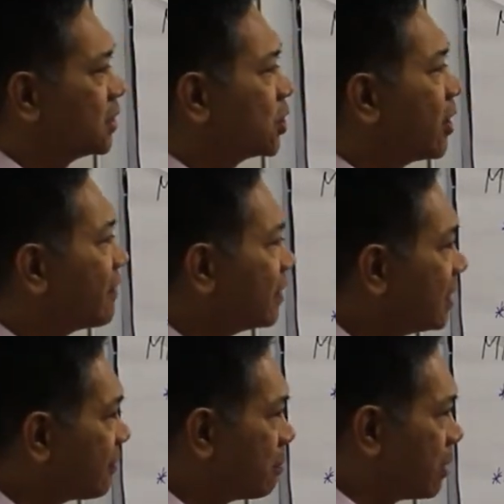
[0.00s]
to have a
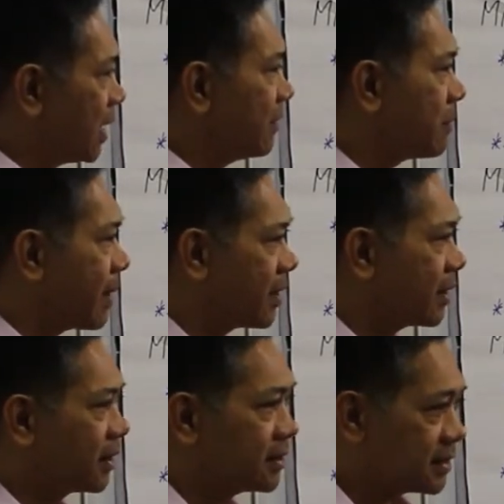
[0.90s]
different belief about
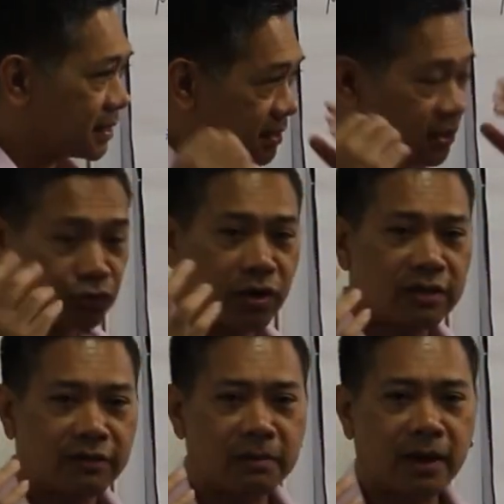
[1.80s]
it, because that's the
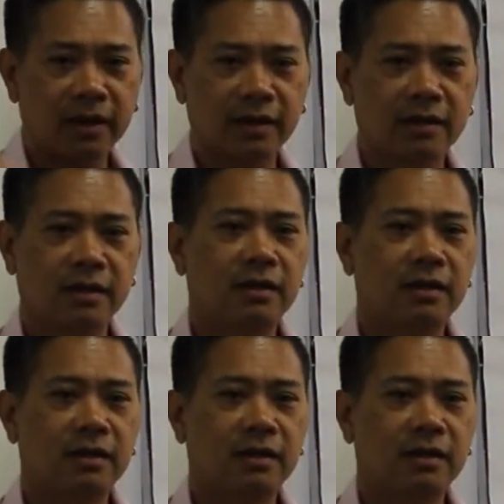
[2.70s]
strength of our mind.